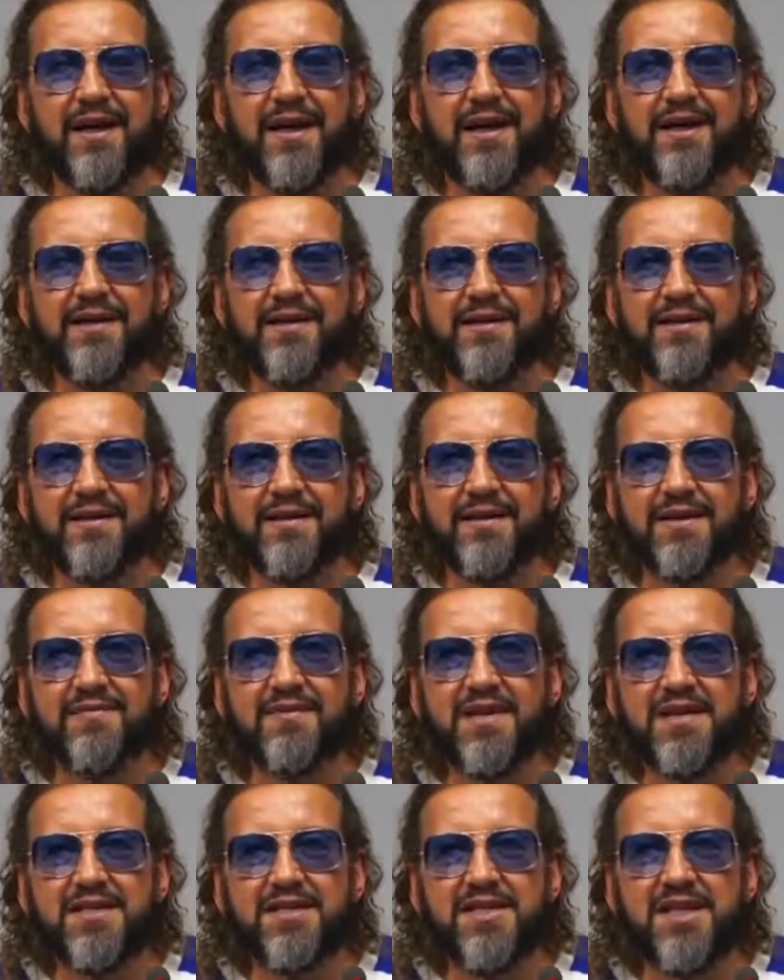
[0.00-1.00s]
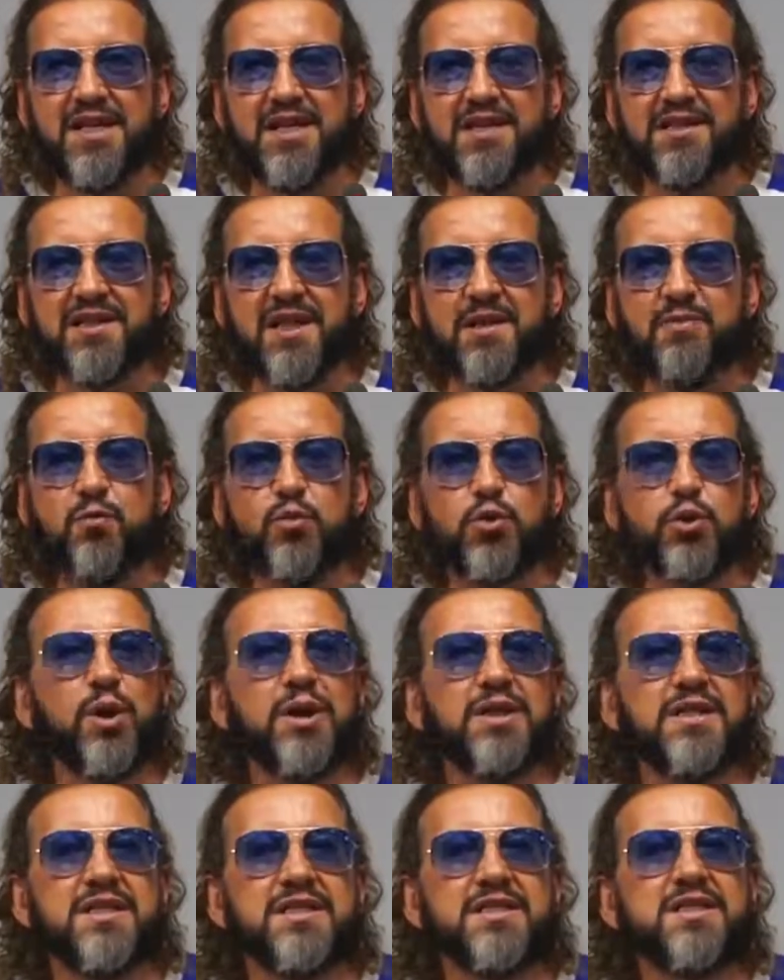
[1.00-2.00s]
It is equal to their
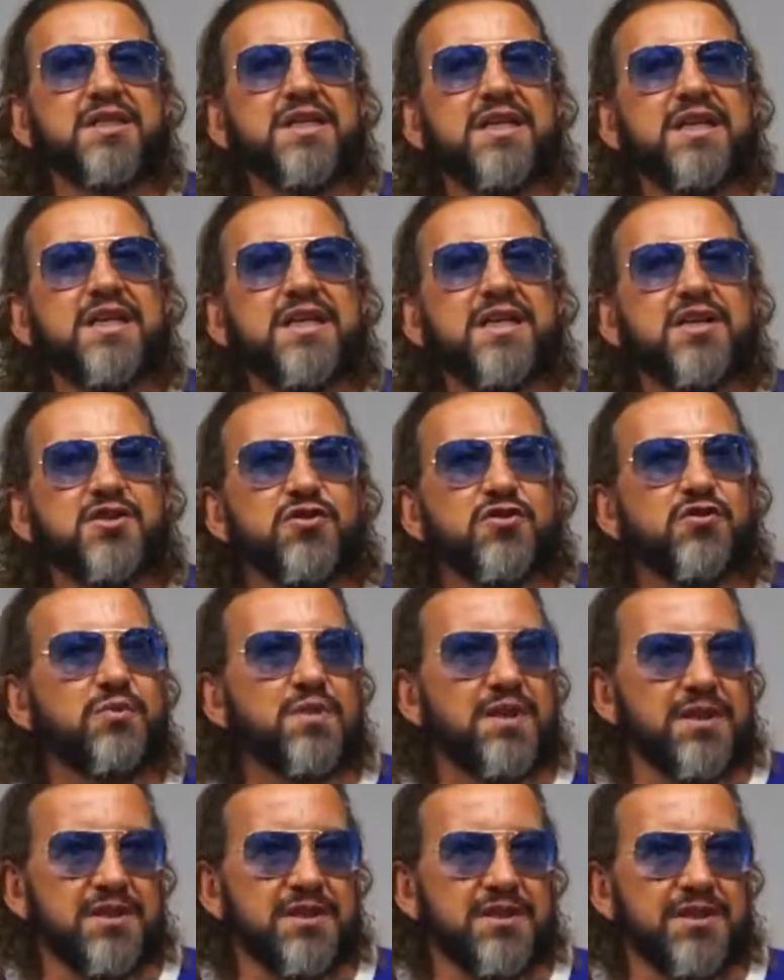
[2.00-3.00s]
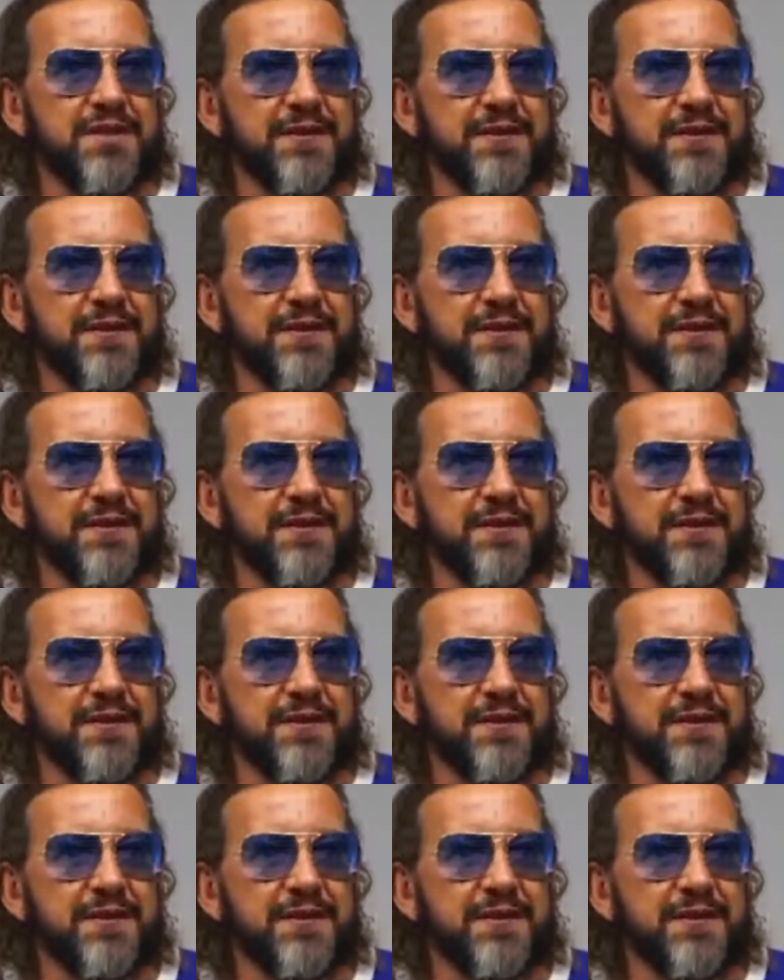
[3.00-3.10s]
integration in the whole.